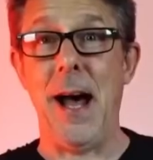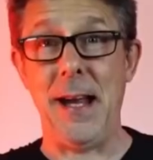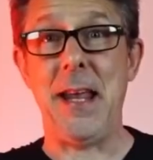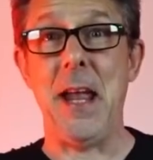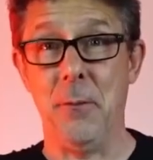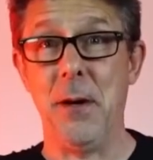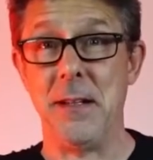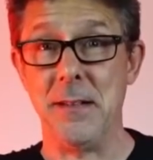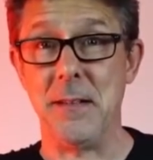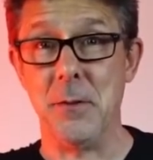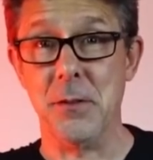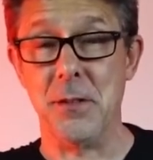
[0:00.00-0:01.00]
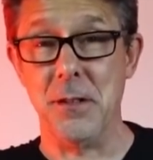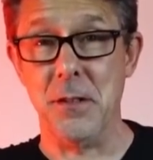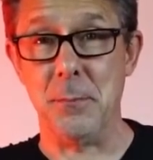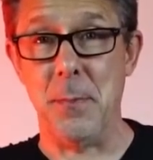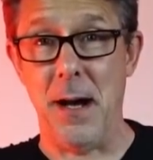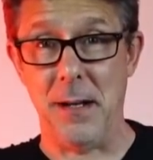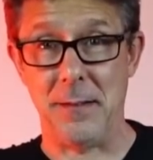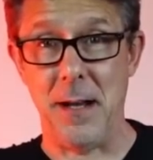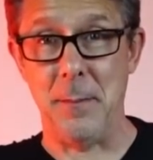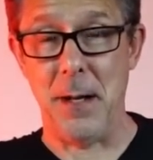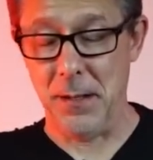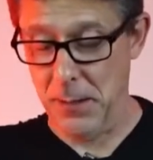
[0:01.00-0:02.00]
I can't wait to see what's in this box.
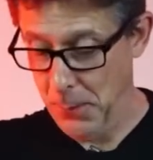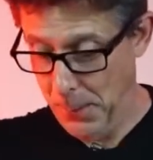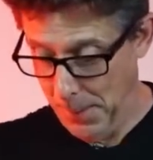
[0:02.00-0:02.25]
How about you?